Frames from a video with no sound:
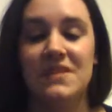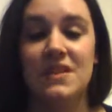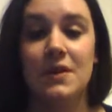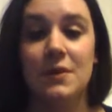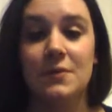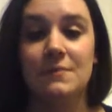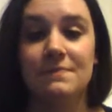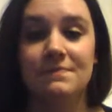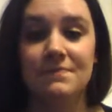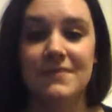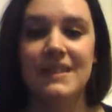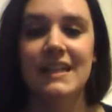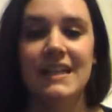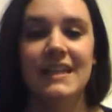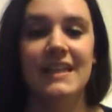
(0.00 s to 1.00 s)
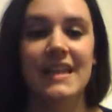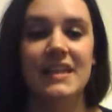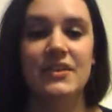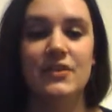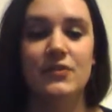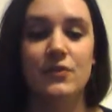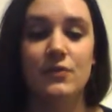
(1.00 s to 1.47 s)
so,
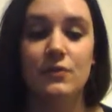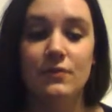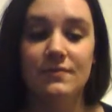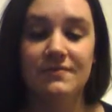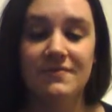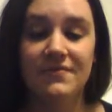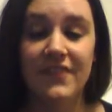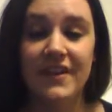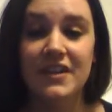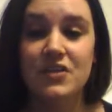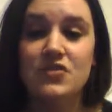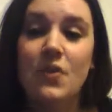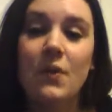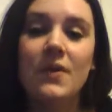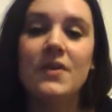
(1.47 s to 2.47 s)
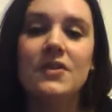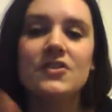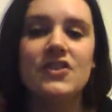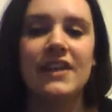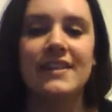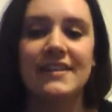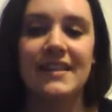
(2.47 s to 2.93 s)
thank you, Fred and
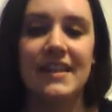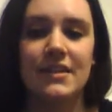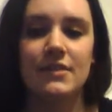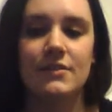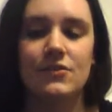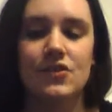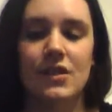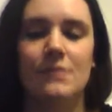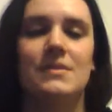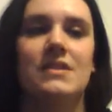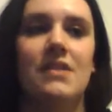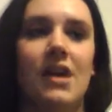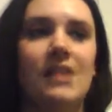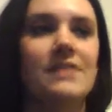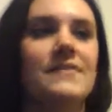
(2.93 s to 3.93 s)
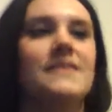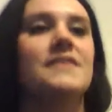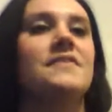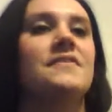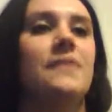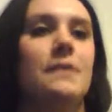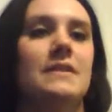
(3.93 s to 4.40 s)
George, and thank you, James and
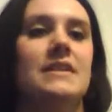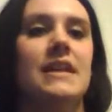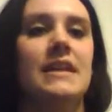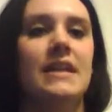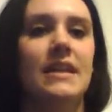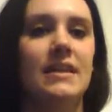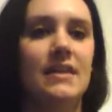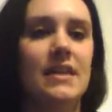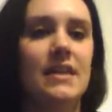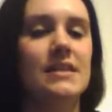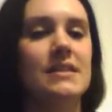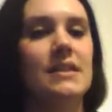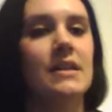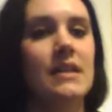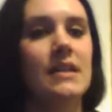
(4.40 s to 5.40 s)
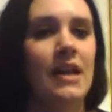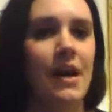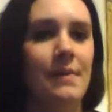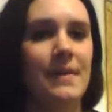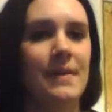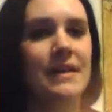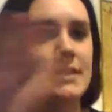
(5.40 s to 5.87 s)
Oliver, for taking these
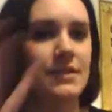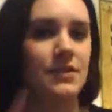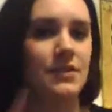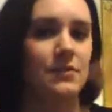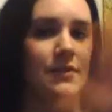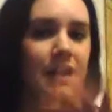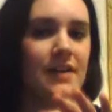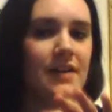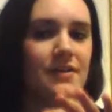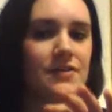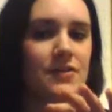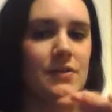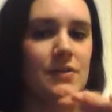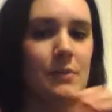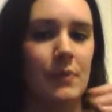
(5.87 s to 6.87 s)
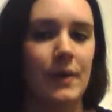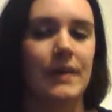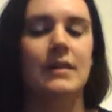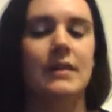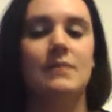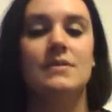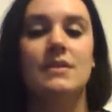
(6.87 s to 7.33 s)
amazing two characters and
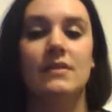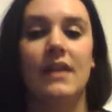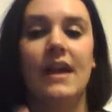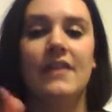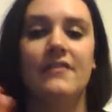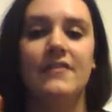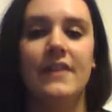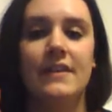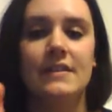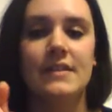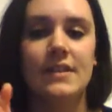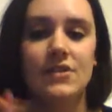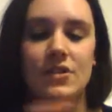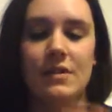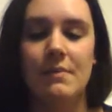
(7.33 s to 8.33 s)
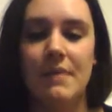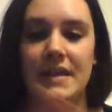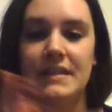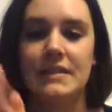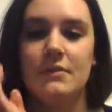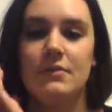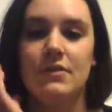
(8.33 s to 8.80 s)
bringing them to life in such an
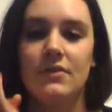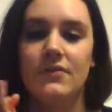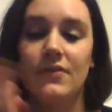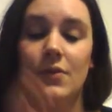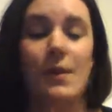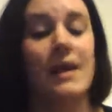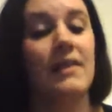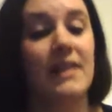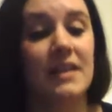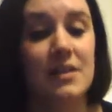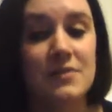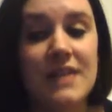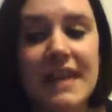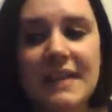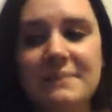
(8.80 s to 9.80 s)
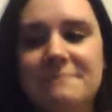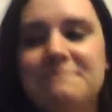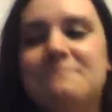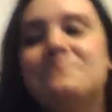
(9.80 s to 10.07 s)
amazing, beautiful way, like you did.